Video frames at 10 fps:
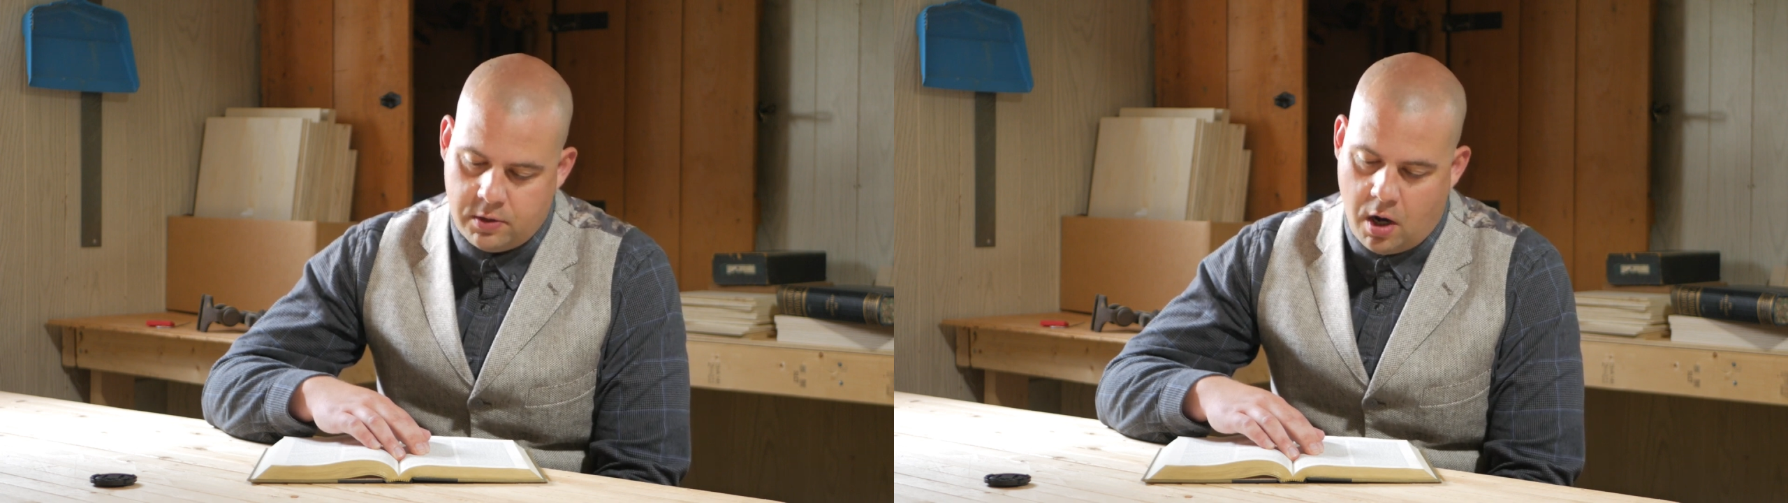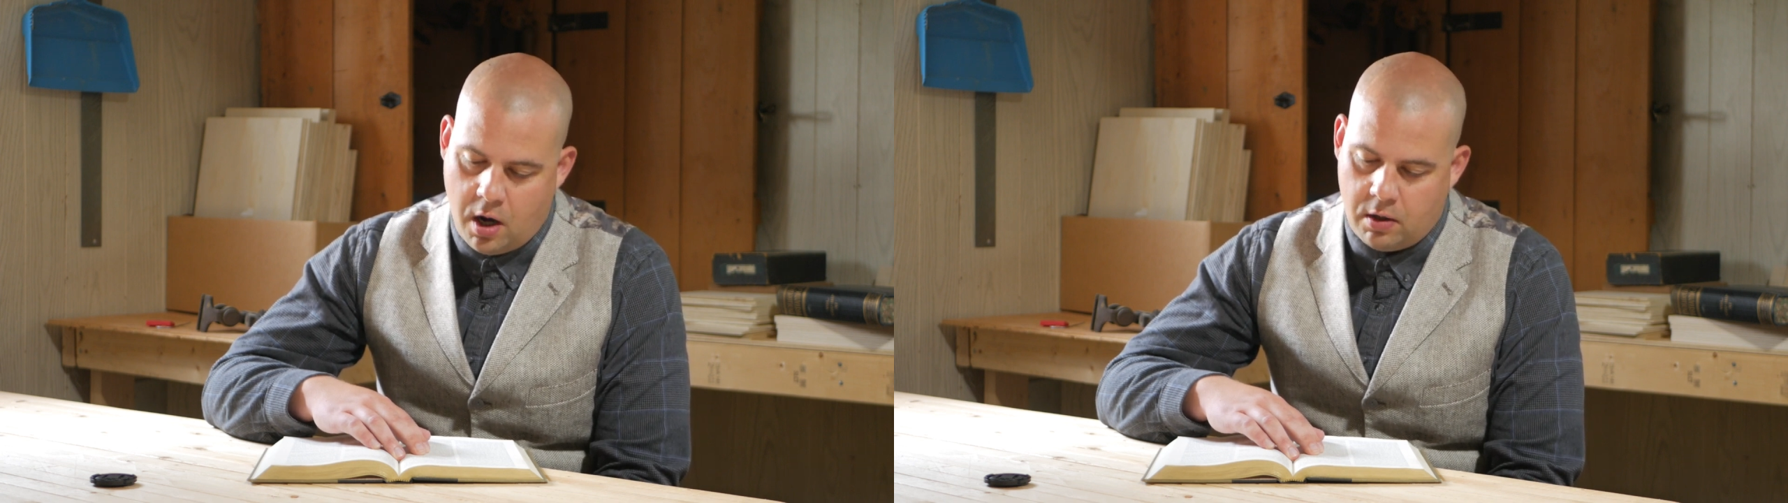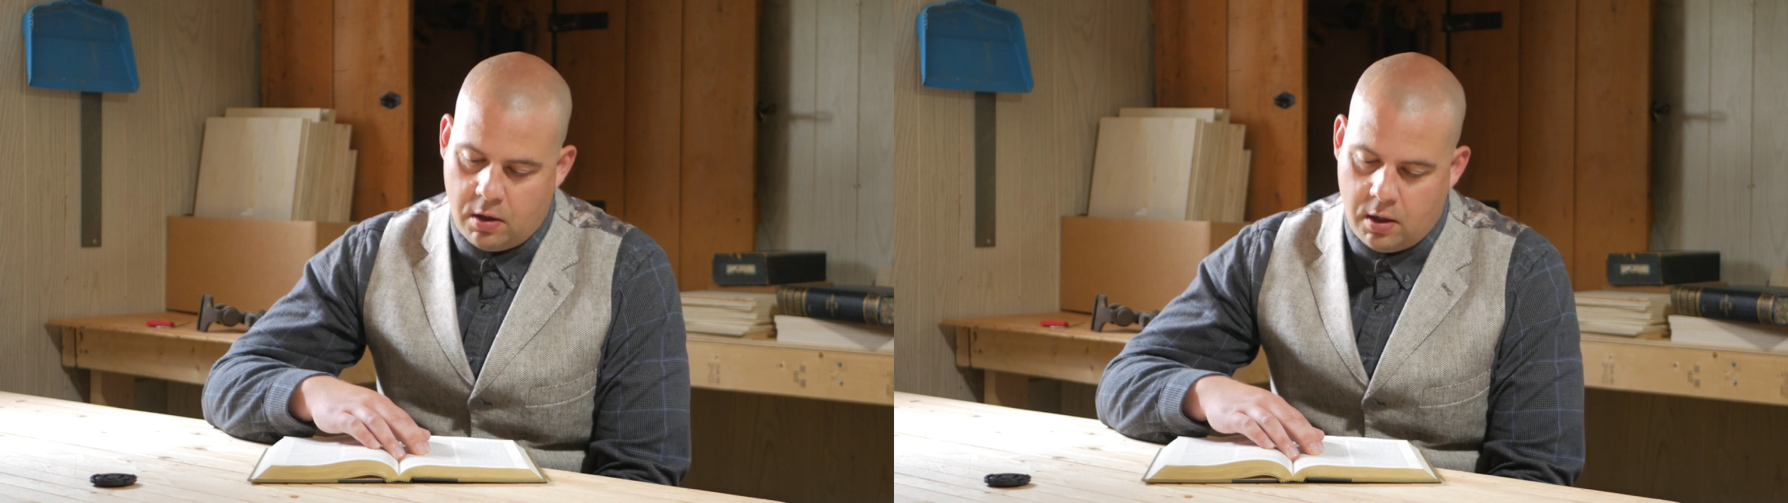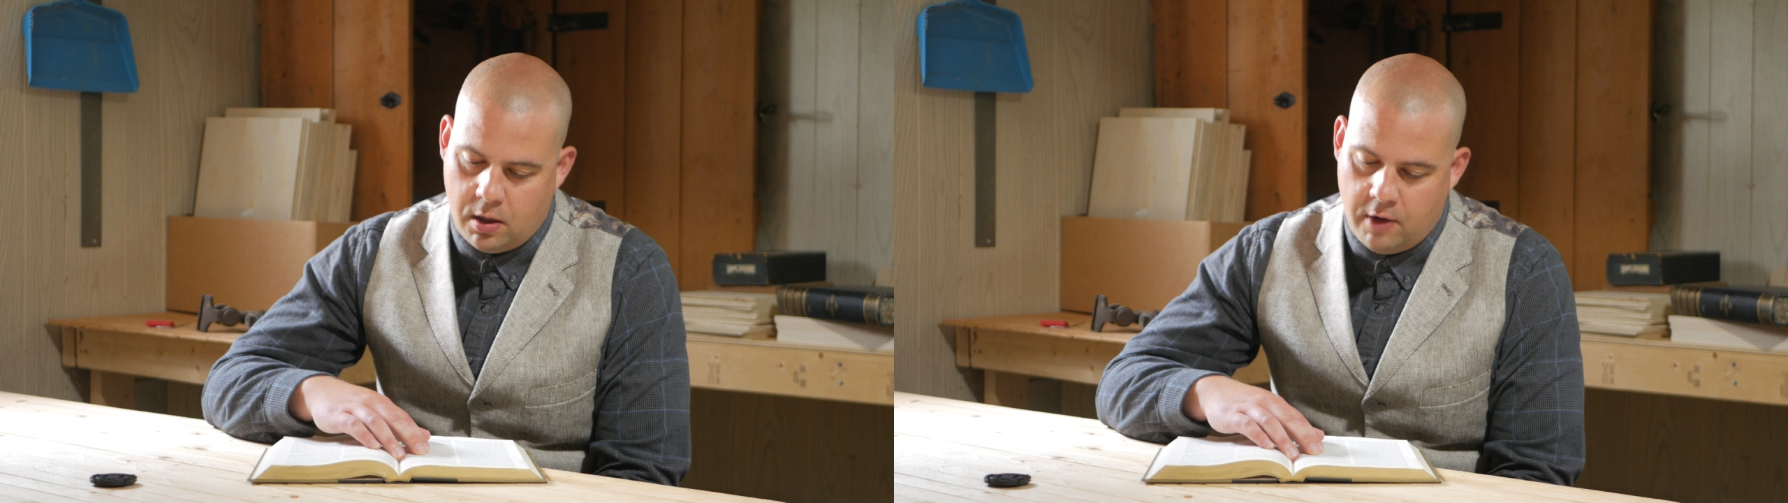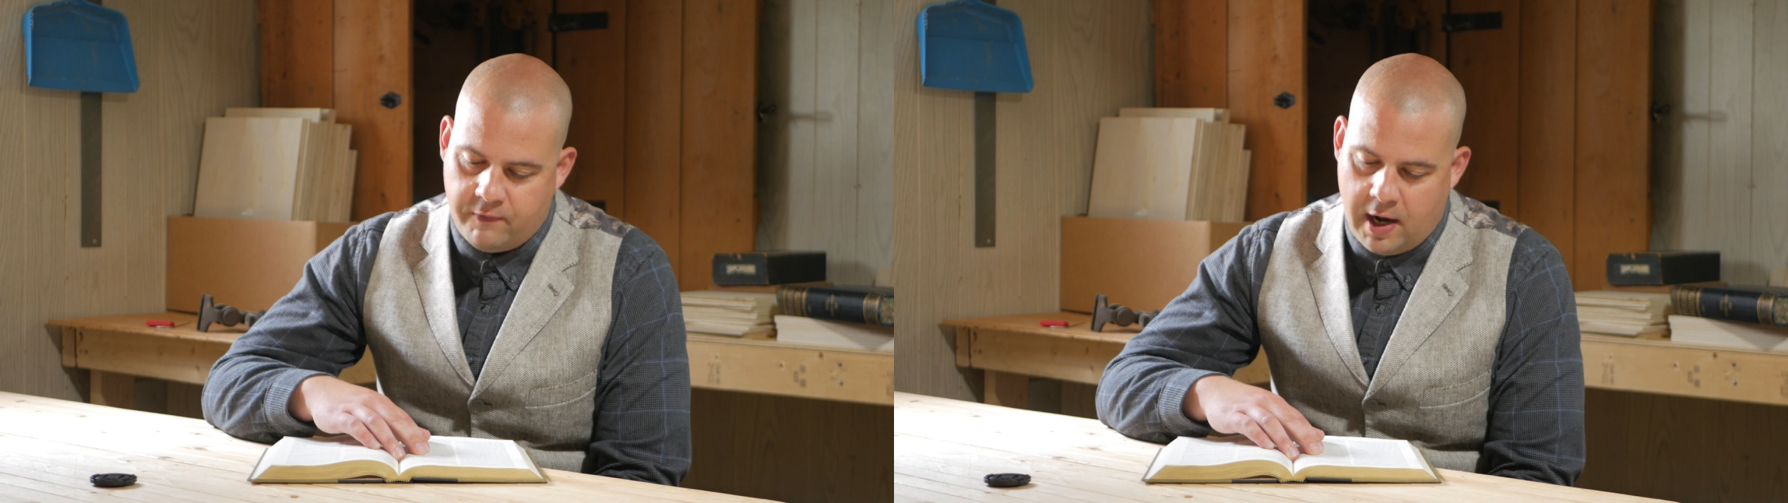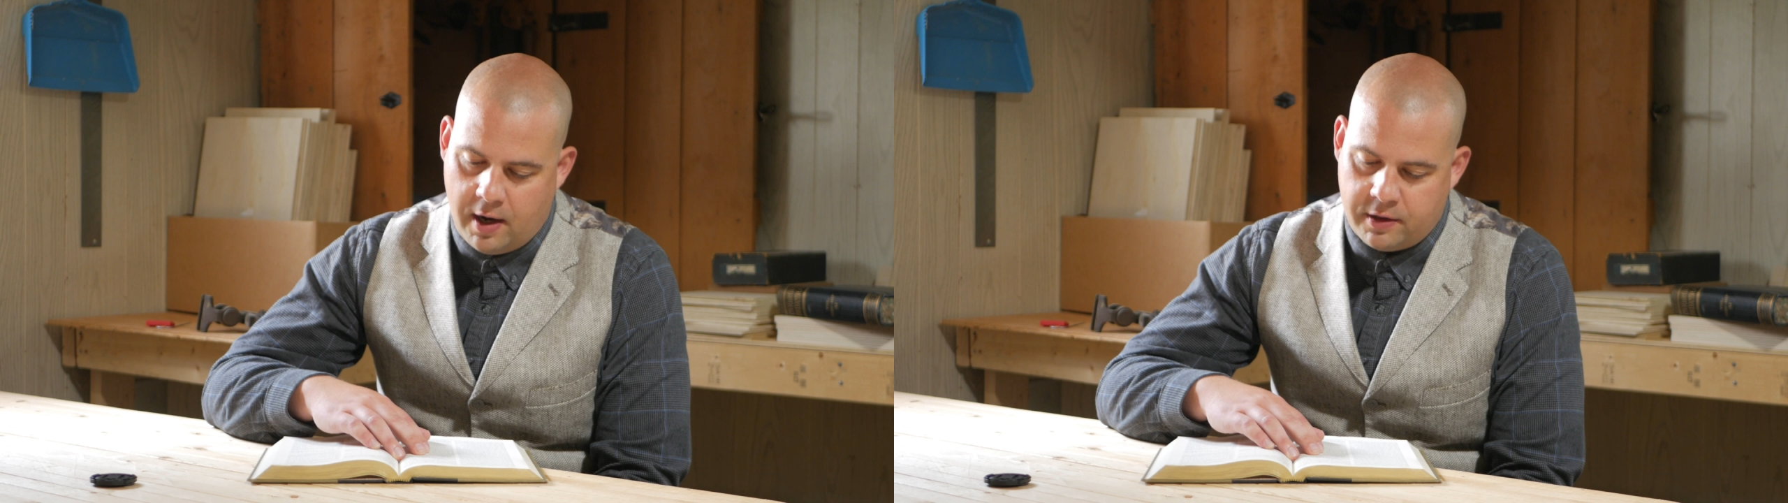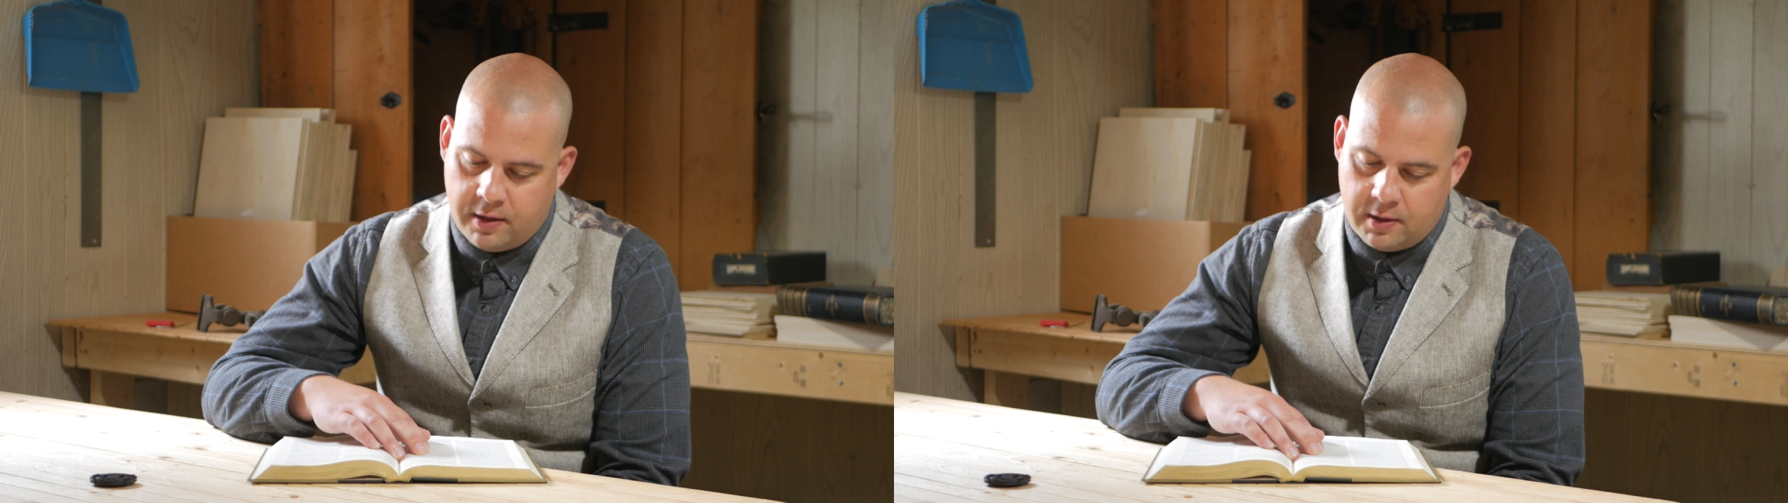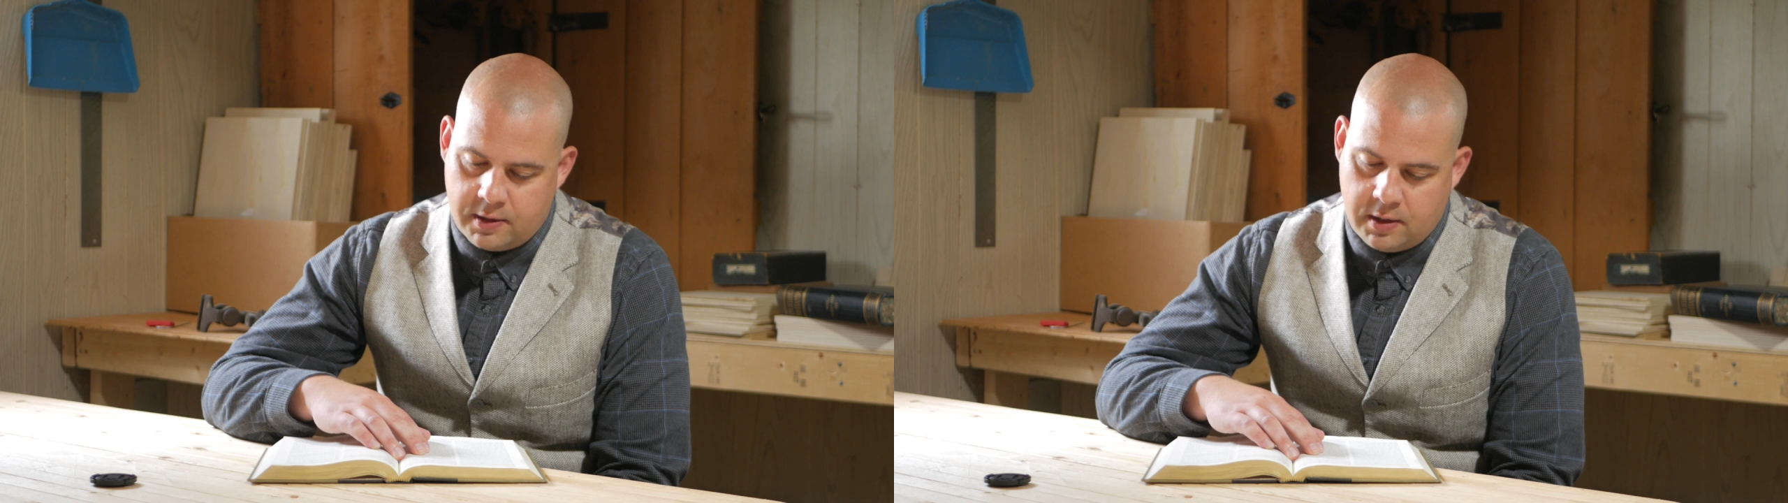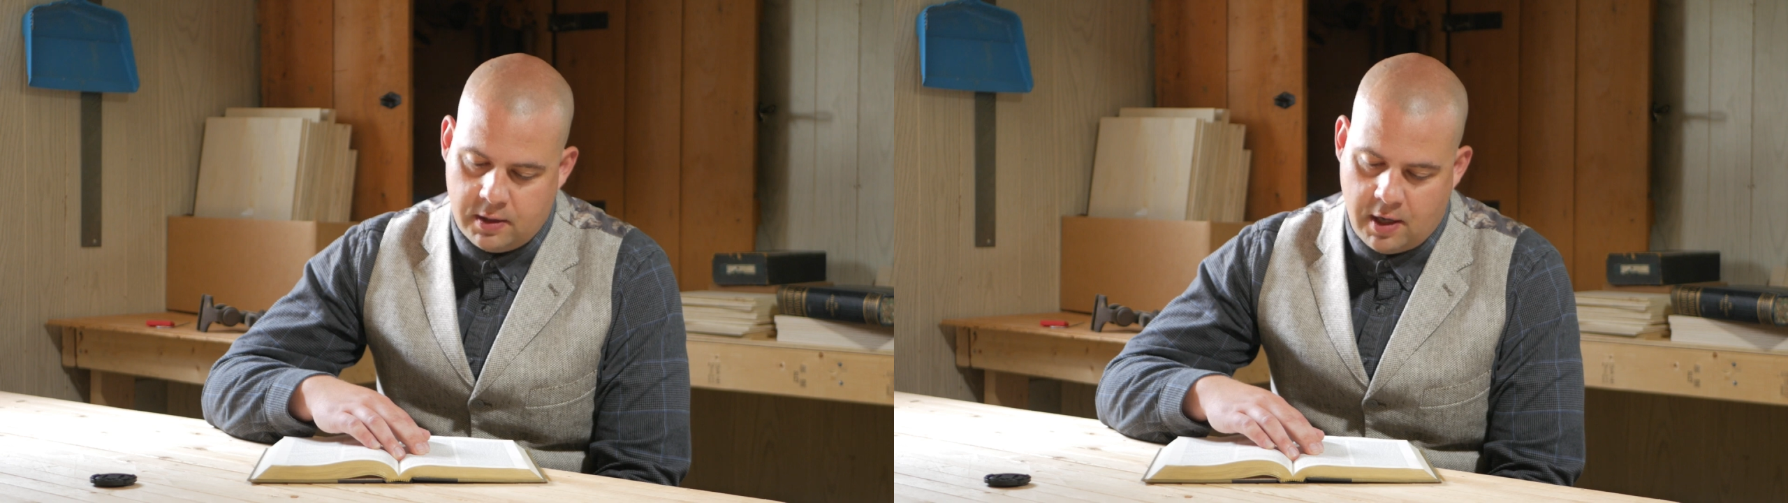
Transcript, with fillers: daughter of Athens,